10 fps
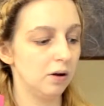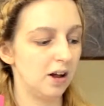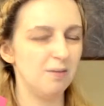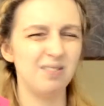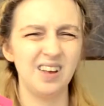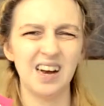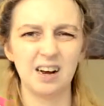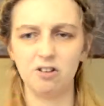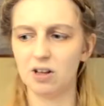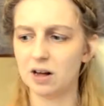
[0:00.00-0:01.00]
I don't think I
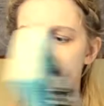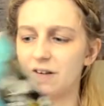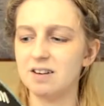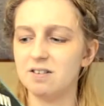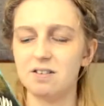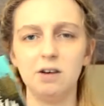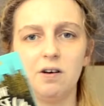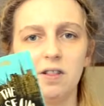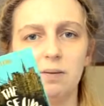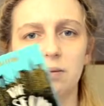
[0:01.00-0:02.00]
could do like a fantasy or
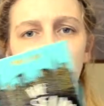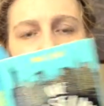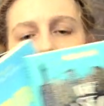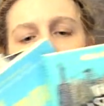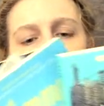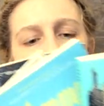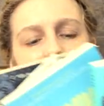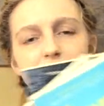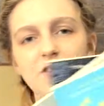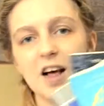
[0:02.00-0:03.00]
anything because I
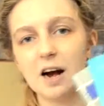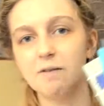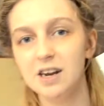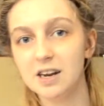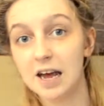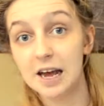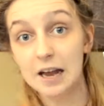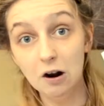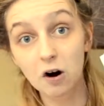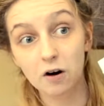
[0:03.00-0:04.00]
don't feel like I read
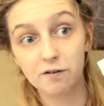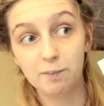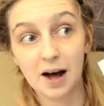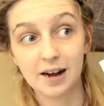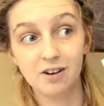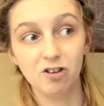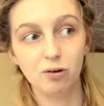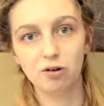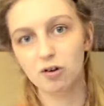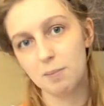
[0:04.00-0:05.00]
enough, but I could do
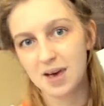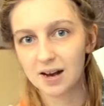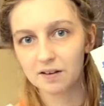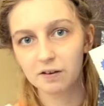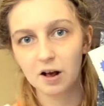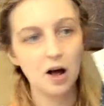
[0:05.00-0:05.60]
just a mix.